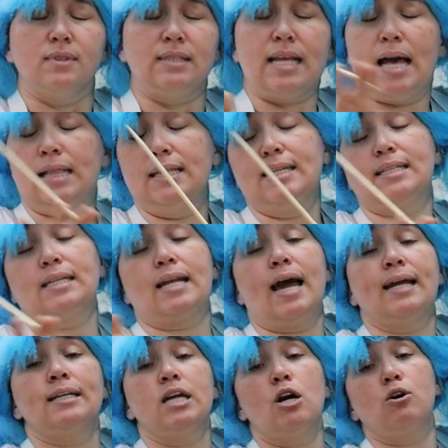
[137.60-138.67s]
Now listen,
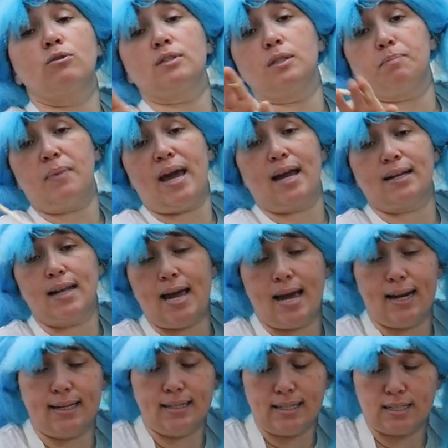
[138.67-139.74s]
I know the back
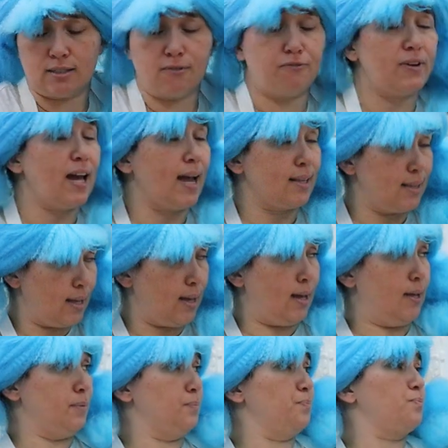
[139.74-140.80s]
line is the fact
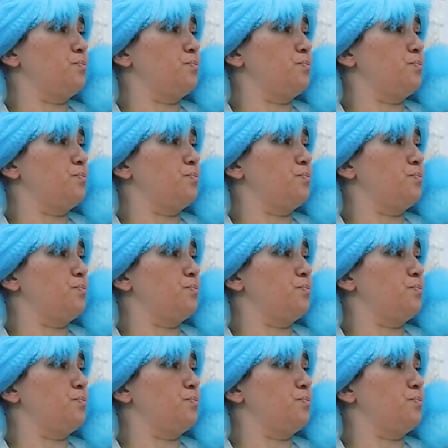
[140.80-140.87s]
that,